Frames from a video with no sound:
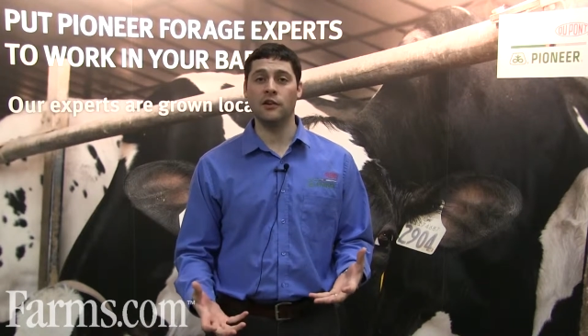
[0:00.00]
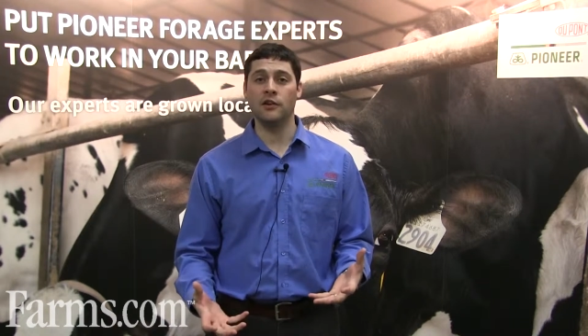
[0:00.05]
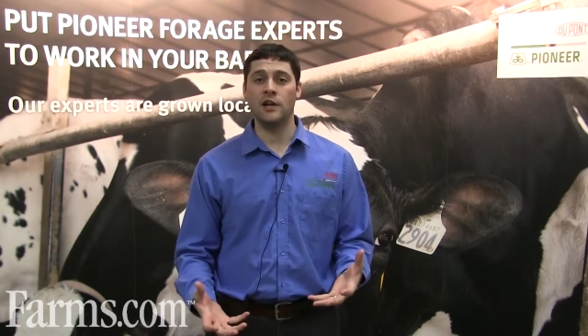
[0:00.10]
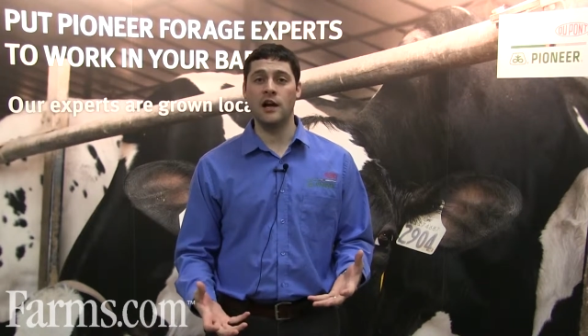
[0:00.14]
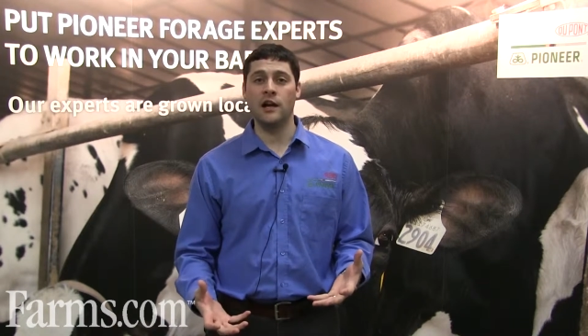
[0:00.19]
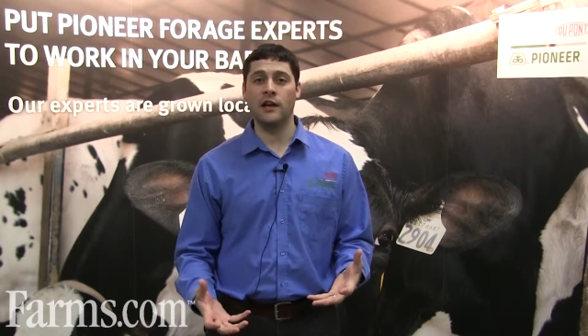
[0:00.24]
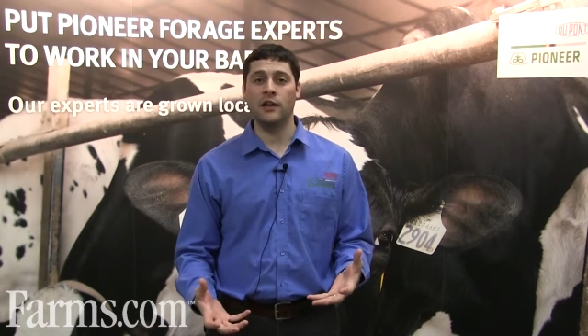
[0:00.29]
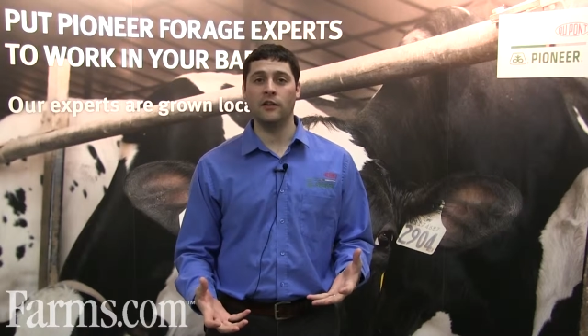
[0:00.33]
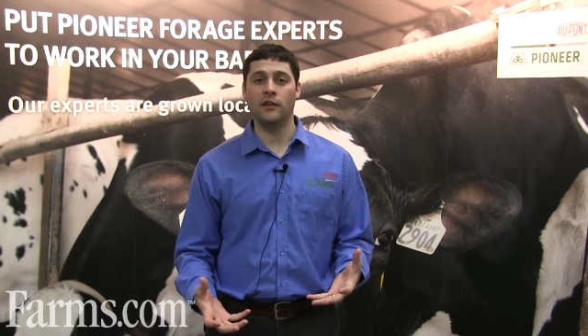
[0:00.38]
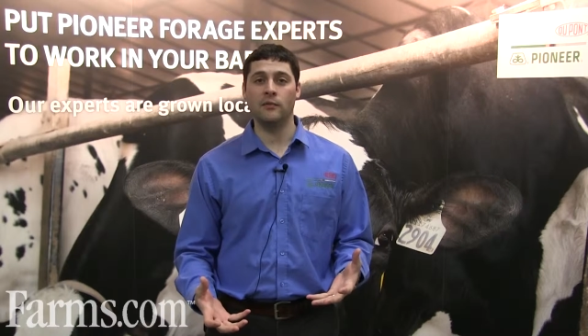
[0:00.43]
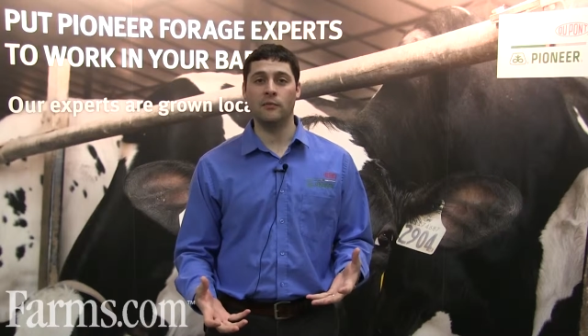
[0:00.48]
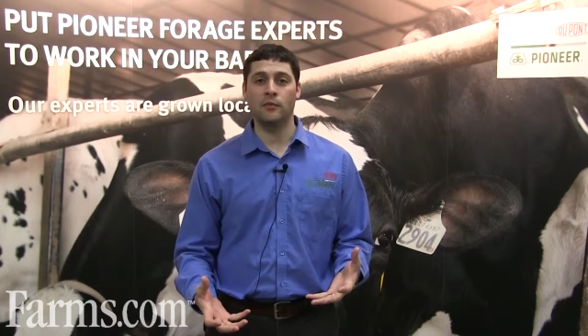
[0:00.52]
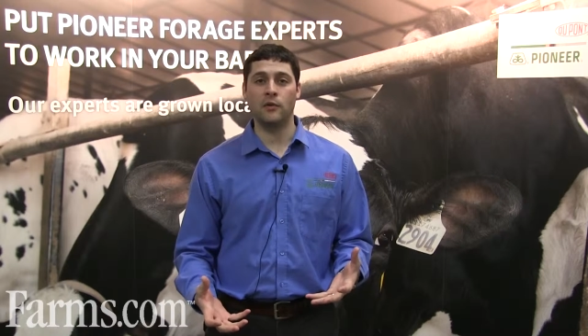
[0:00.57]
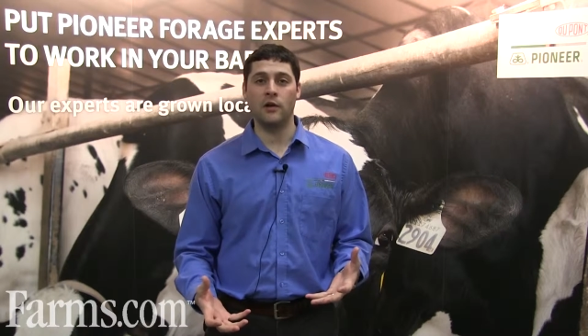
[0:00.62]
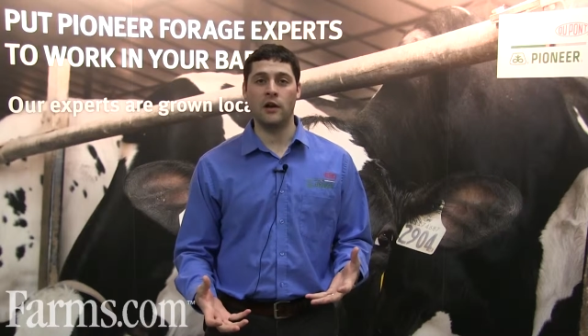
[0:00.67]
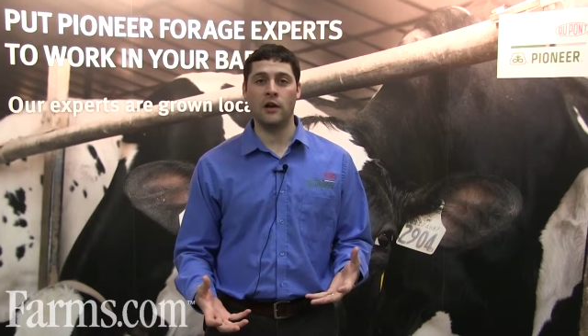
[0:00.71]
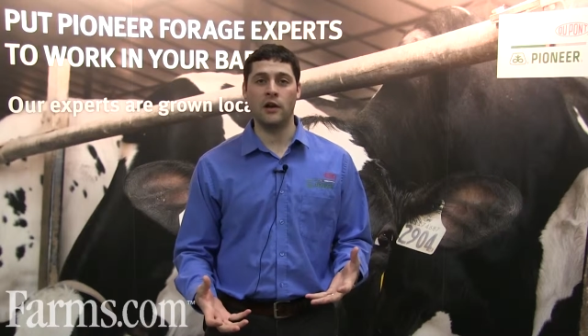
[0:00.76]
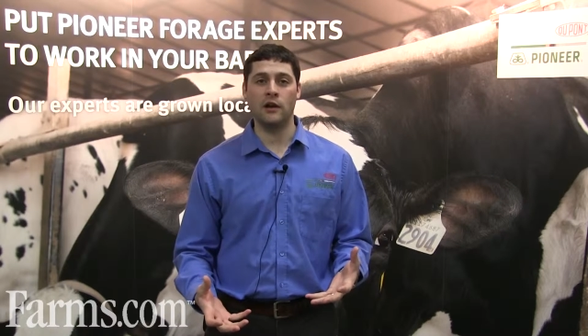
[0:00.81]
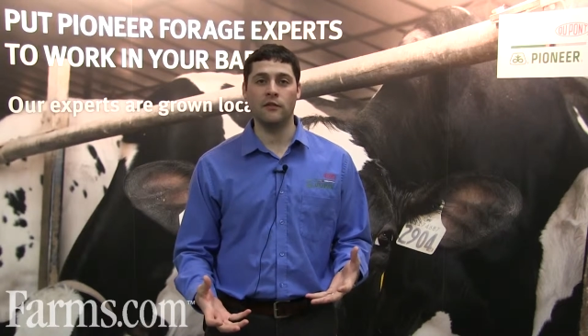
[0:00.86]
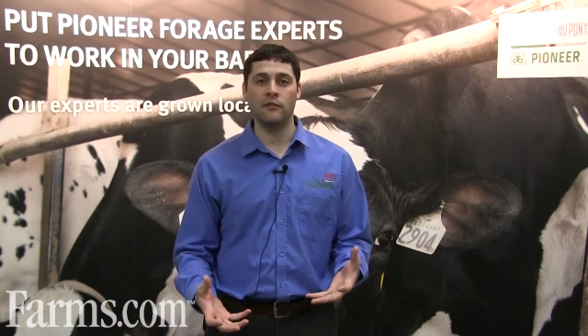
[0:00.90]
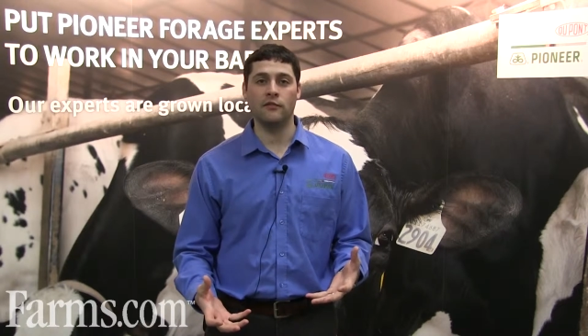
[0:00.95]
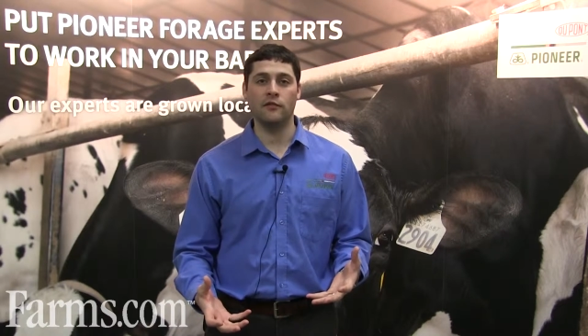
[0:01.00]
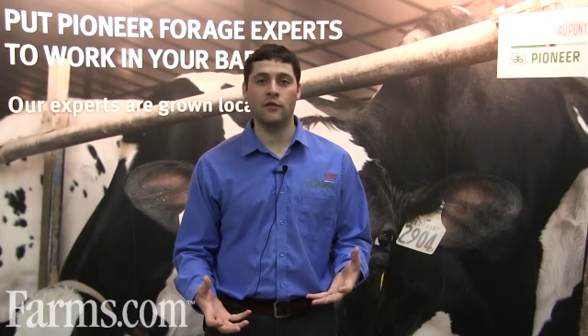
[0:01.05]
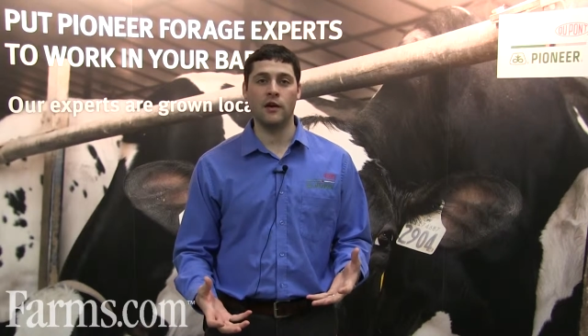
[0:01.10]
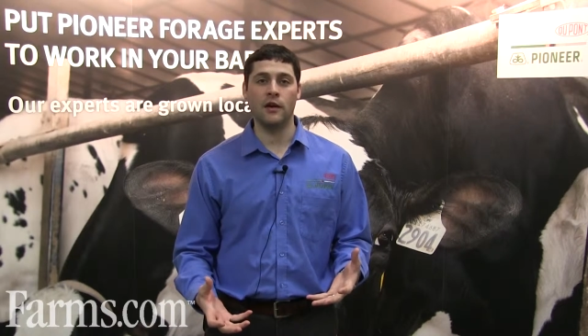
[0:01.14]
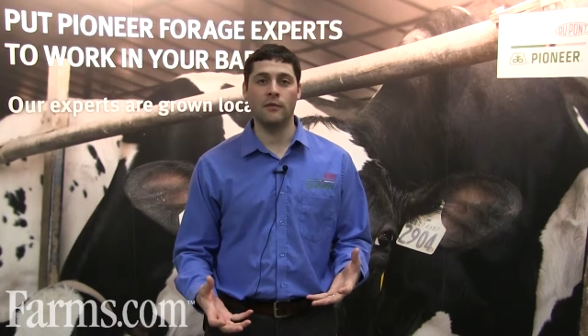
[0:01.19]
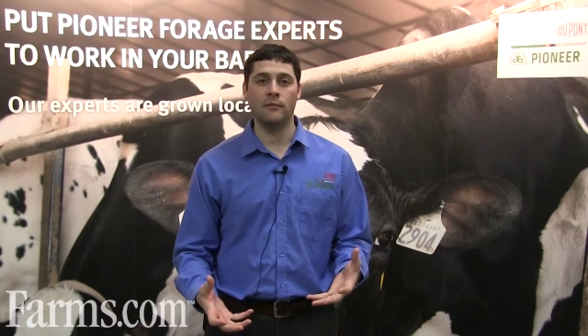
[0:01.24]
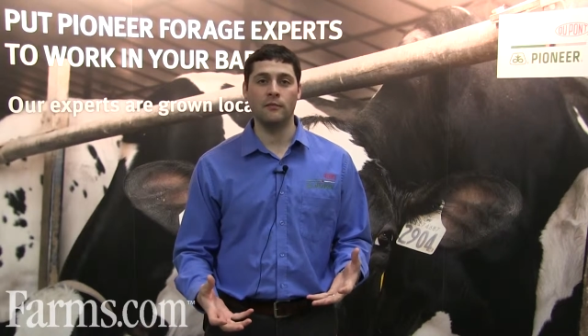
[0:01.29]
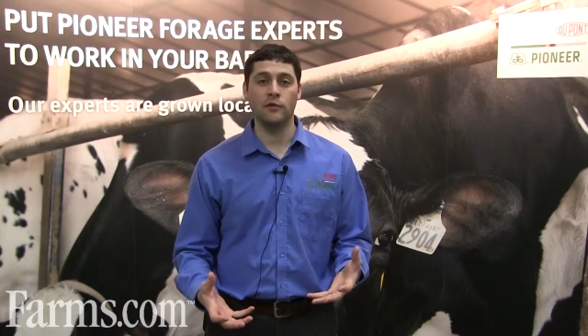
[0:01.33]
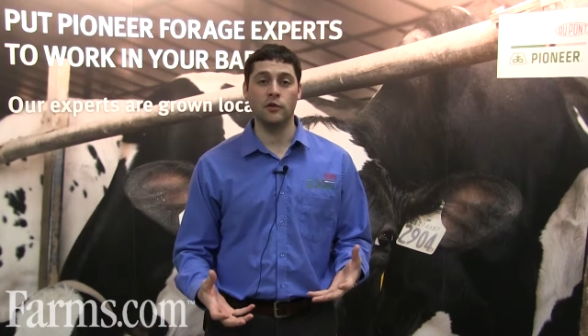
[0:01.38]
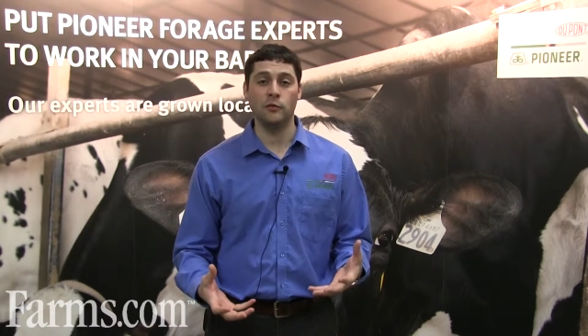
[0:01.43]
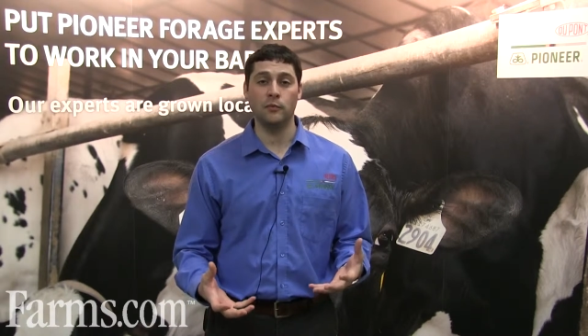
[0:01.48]
inoculant product
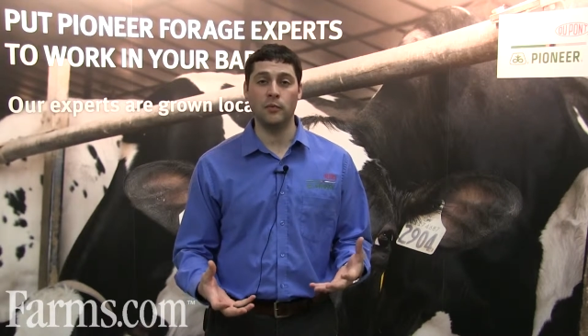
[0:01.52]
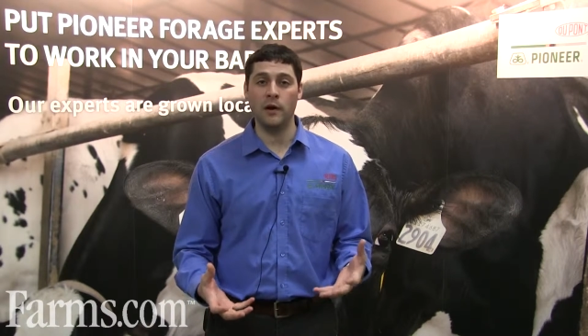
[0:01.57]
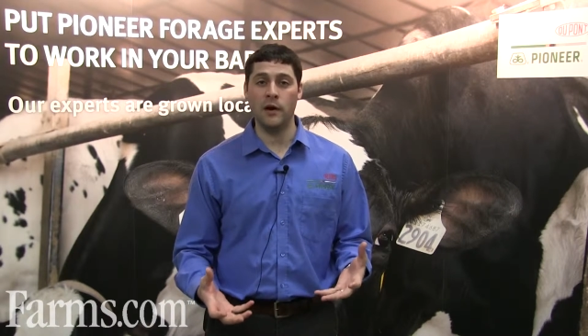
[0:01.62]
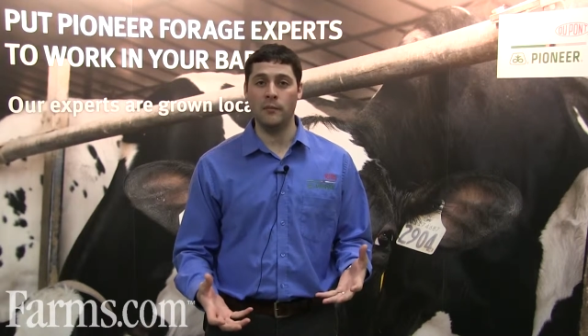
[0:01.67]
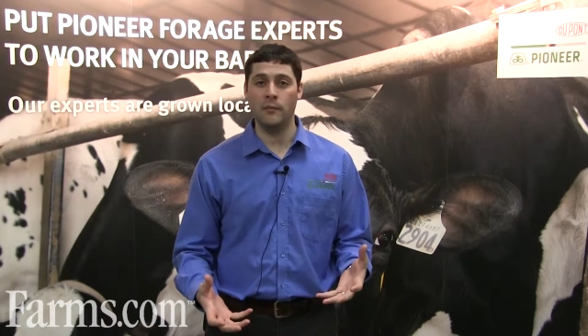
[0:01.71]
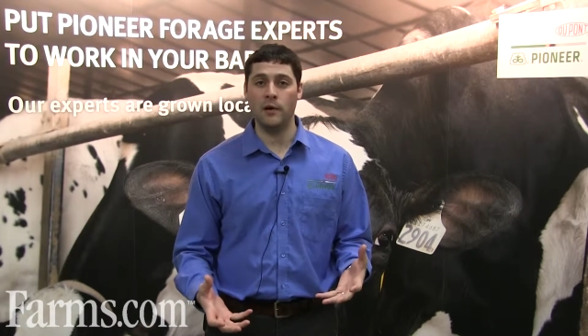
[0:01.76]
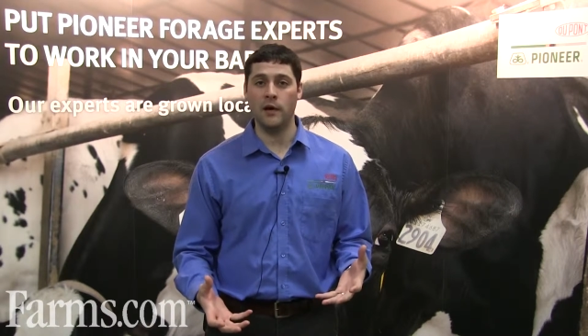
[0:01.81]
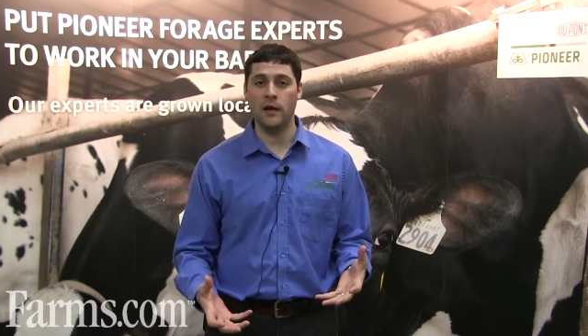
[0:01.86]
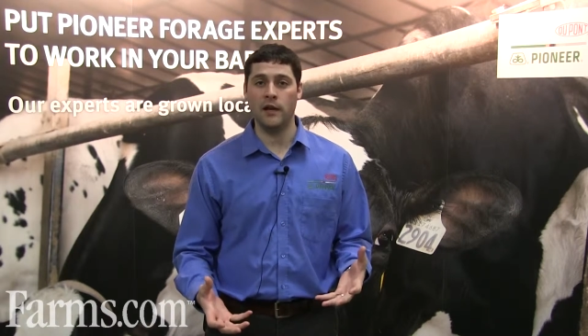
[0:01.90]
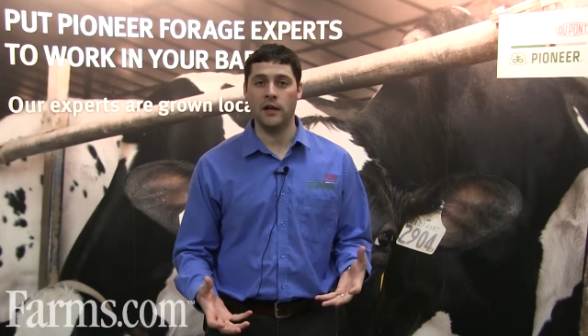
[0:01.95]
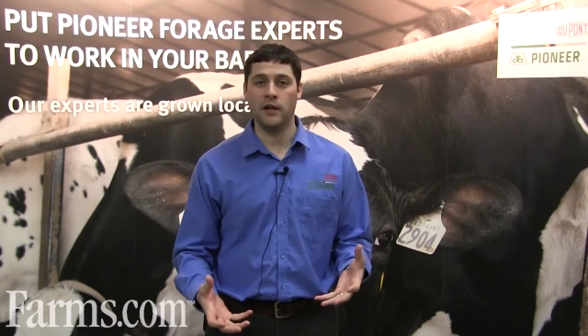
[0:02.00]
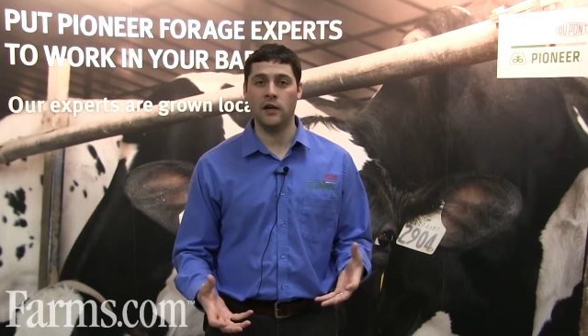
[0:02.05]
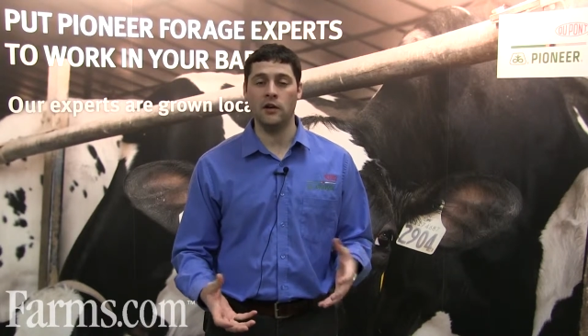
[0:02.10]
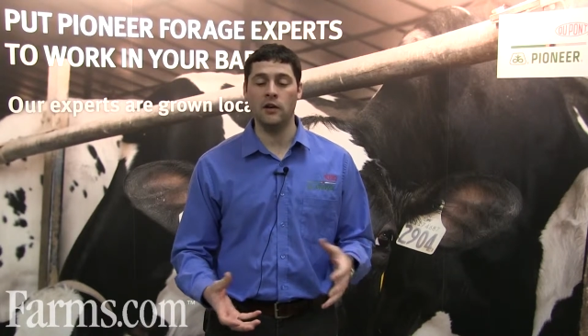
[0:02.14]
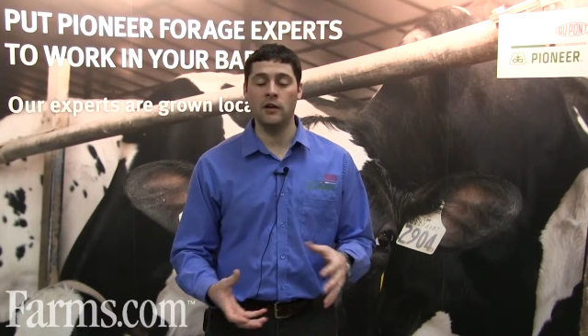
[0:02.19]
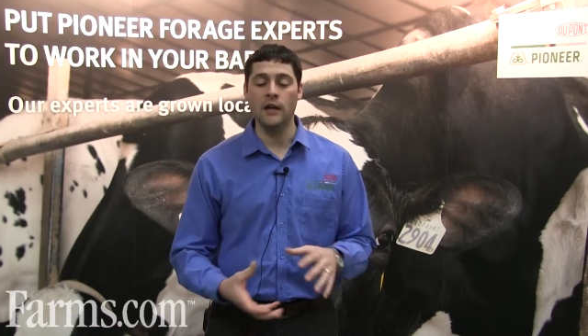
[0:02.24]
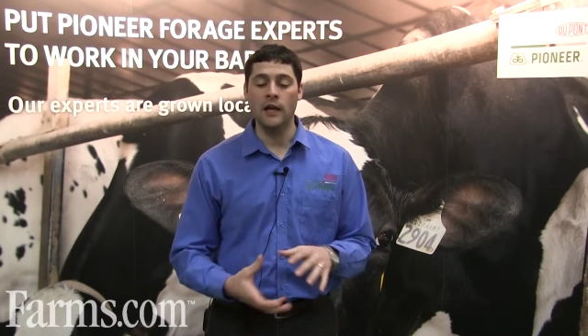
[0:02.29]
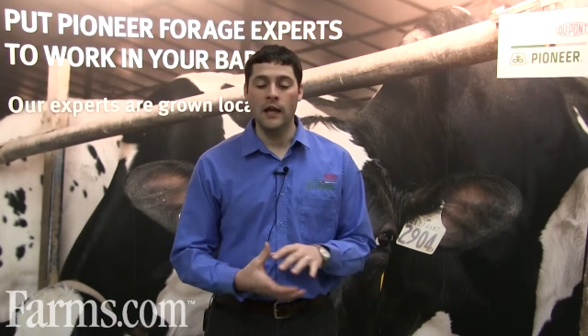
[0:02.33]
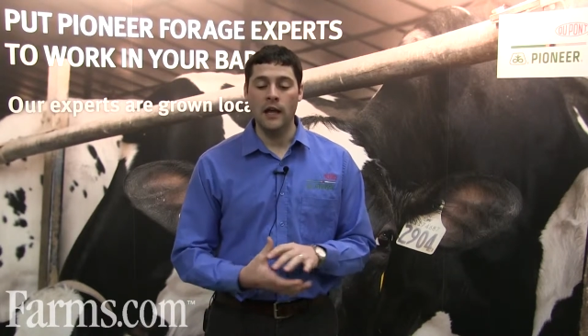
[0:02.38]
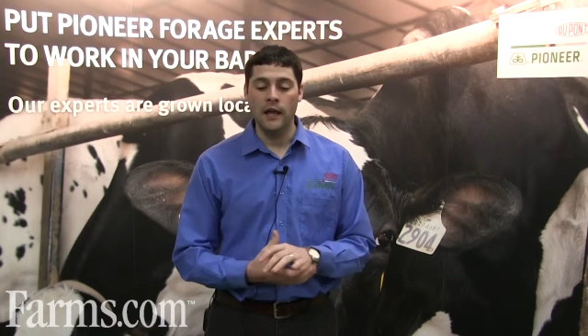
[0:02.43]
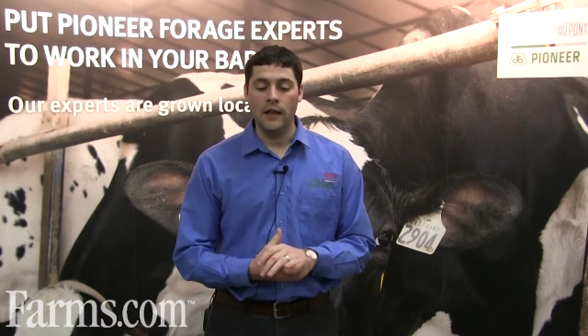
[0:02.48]
from DuPont Pioneer